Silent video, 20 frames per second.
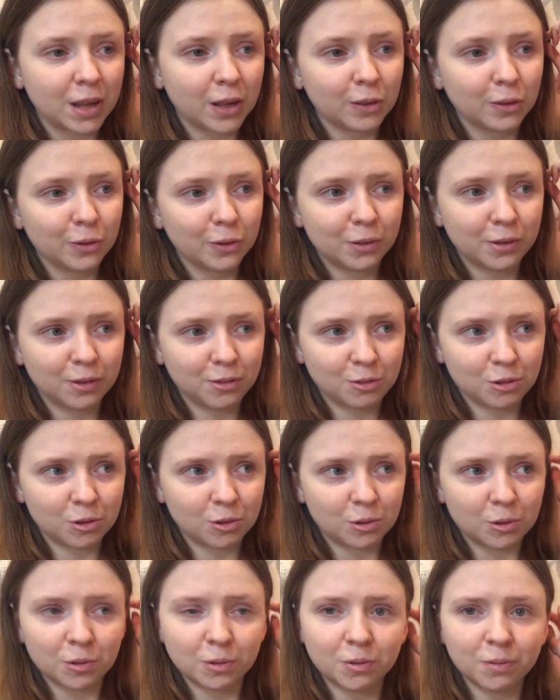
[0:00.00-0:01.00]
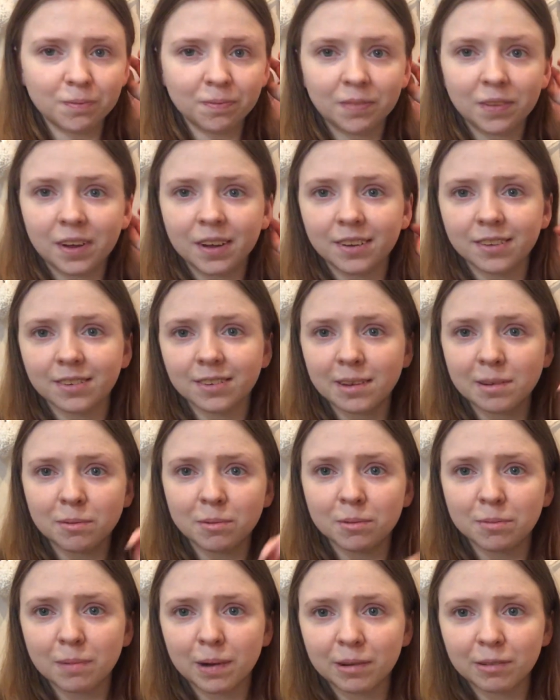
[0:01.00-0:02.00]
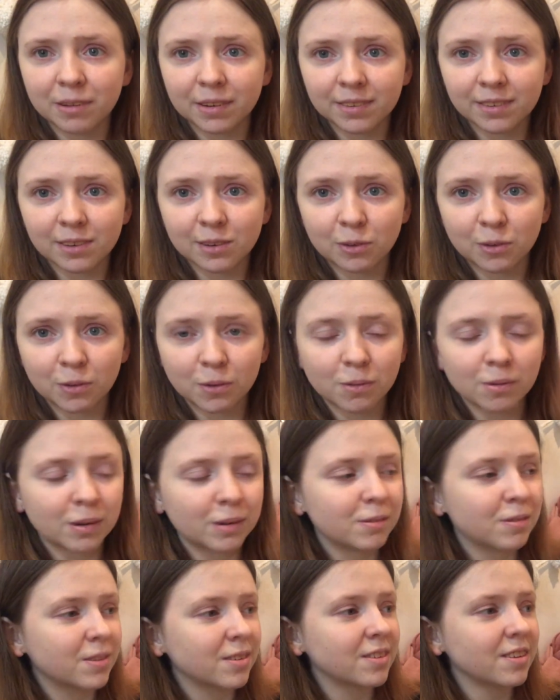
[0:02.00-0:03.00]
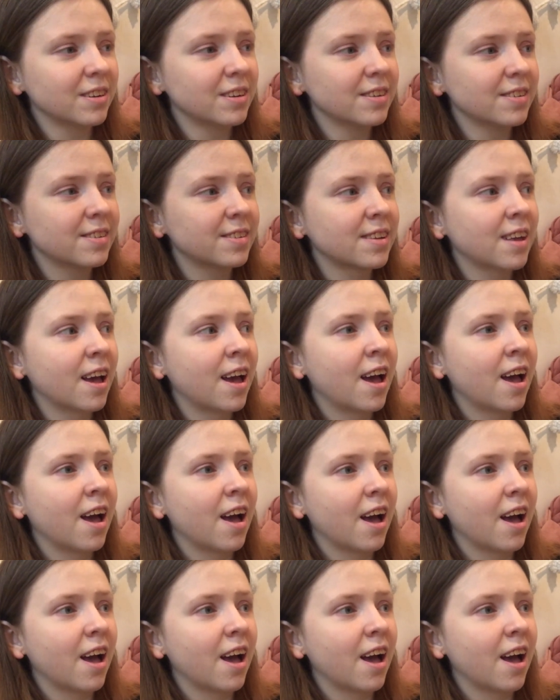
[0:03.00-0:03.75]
alluded to in some of my recent haul revisits,